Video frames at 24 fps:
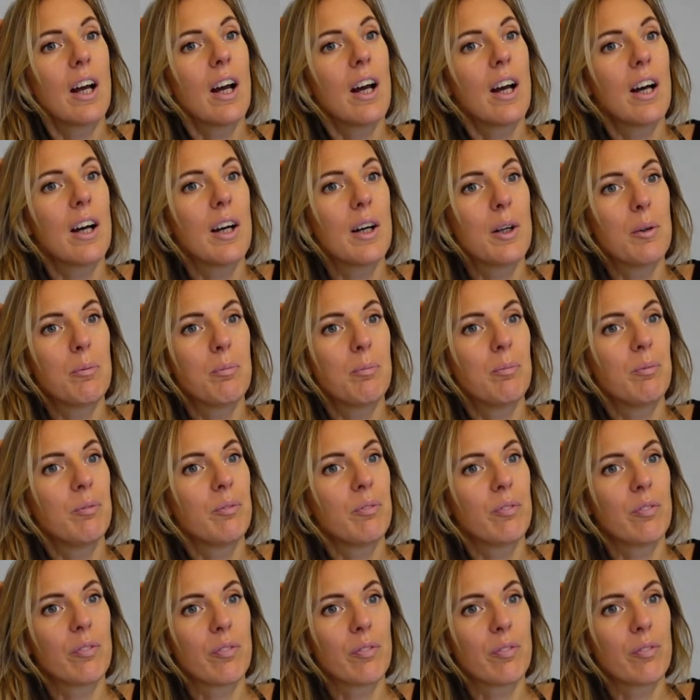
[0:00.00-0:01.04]

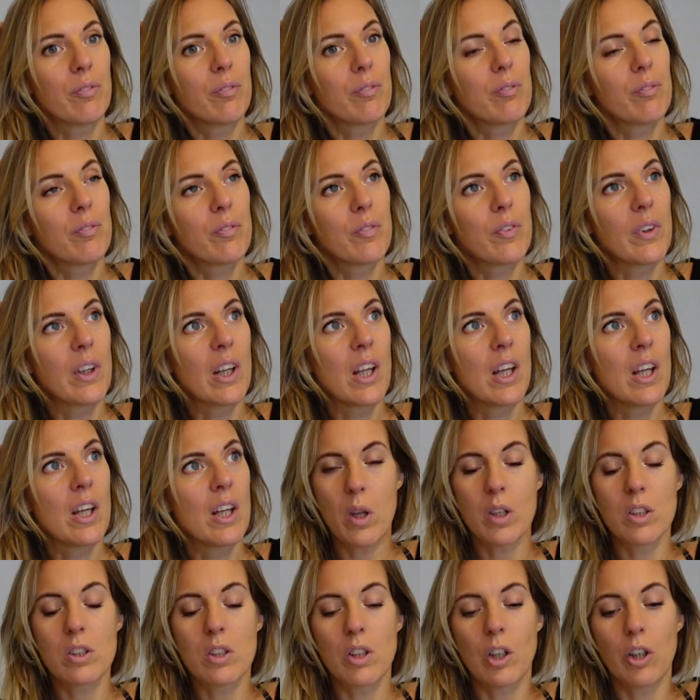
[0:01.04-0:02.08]

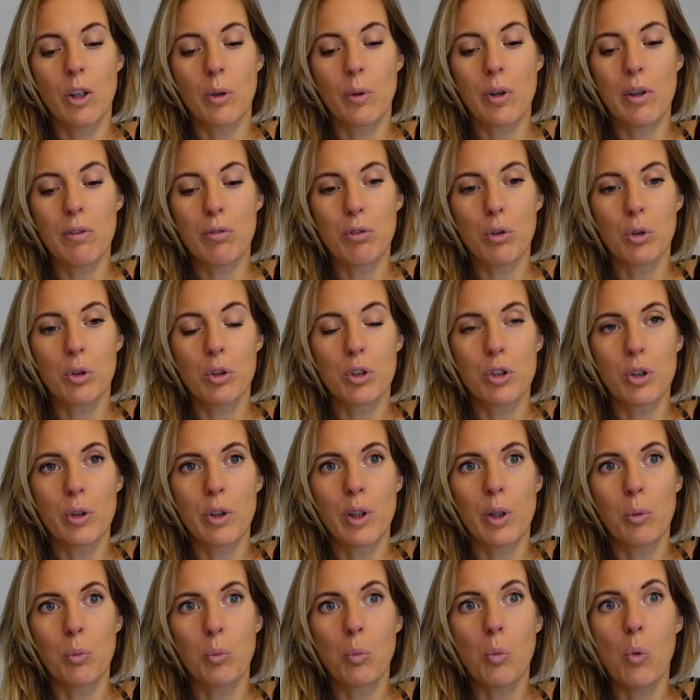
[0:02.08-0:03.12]
So if you're
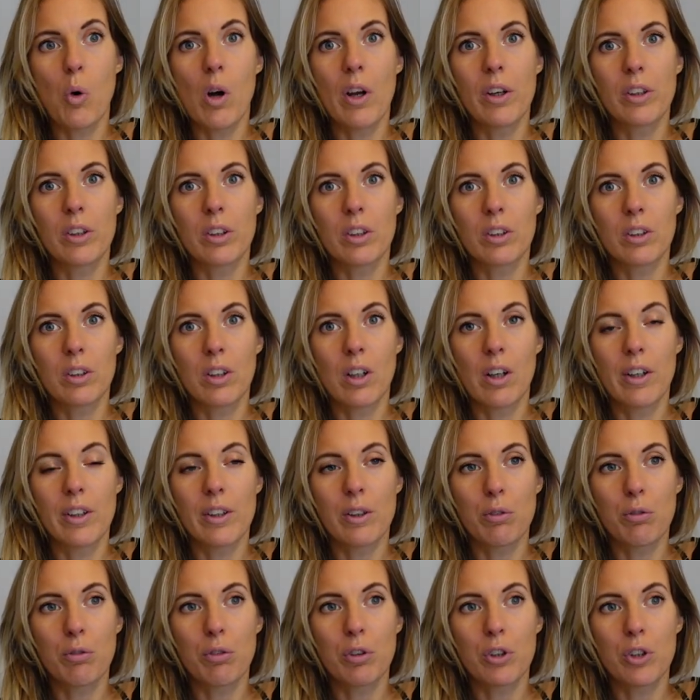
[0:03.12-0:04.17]
doing one kind
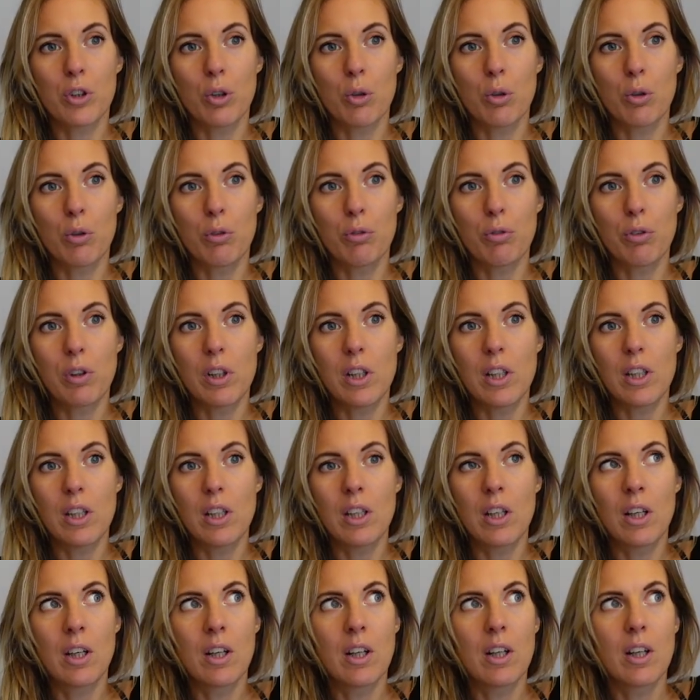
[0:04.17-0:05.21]
of
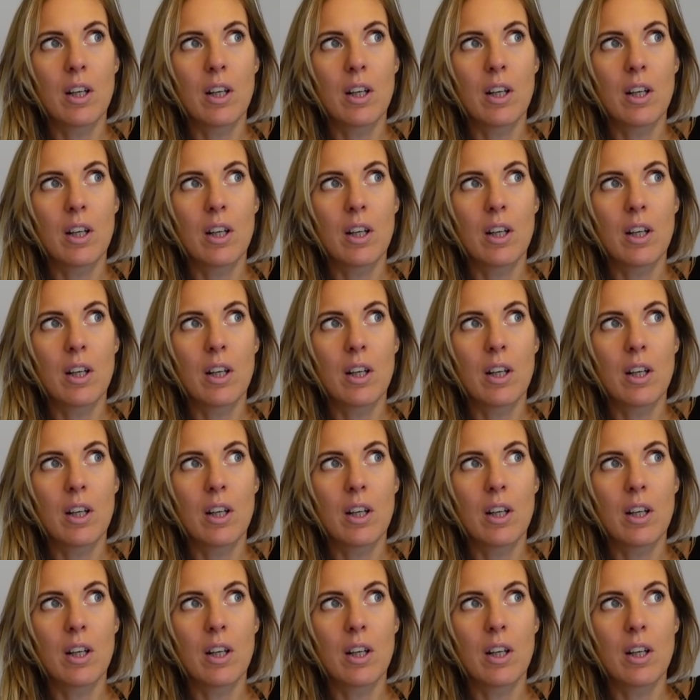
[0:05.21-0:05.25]
photography,